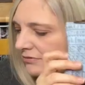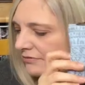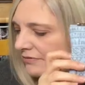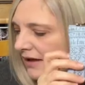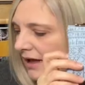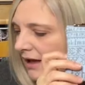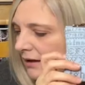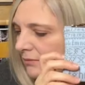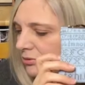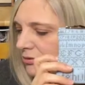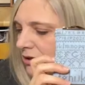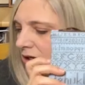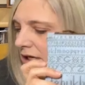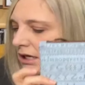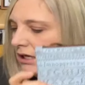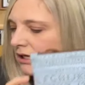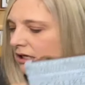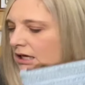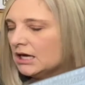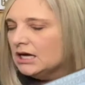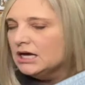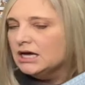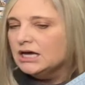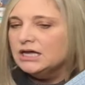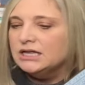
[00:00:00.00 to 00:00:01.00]
fabric.
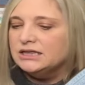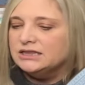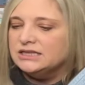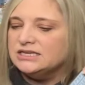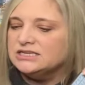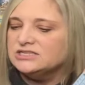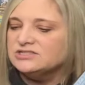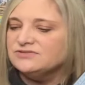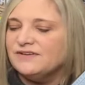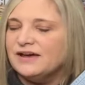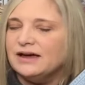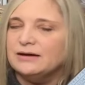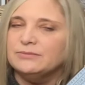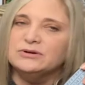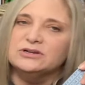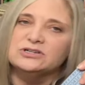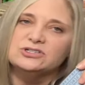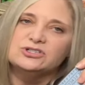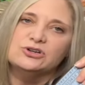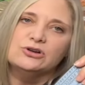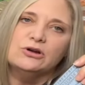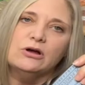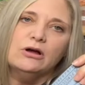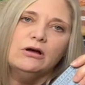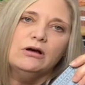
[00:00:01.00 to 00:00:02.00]
These fabrics
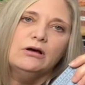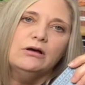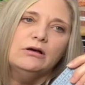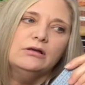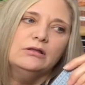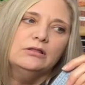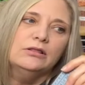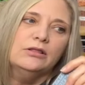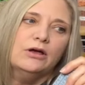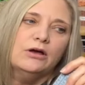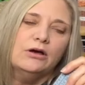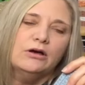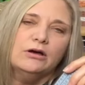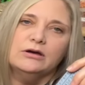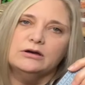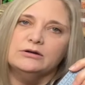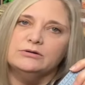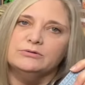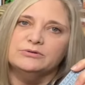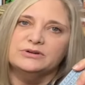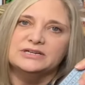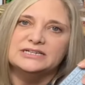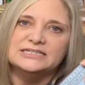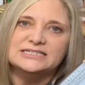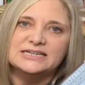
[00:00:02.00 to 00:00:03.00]
are all long
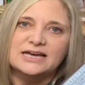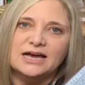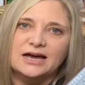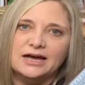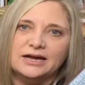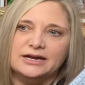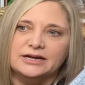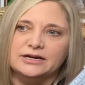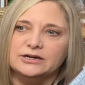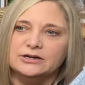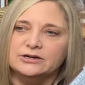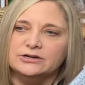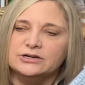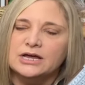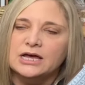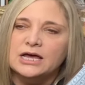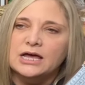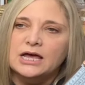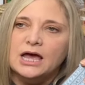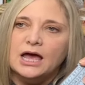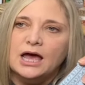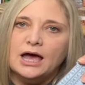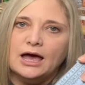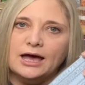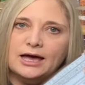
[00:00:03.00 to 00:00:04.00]
retired.
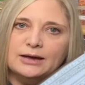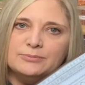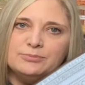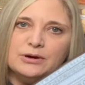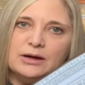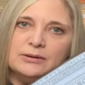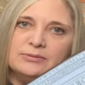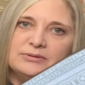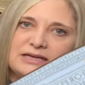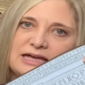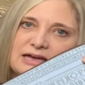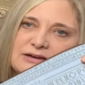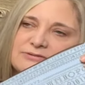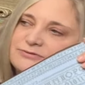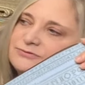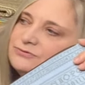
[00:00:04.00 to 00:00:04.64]
I probably have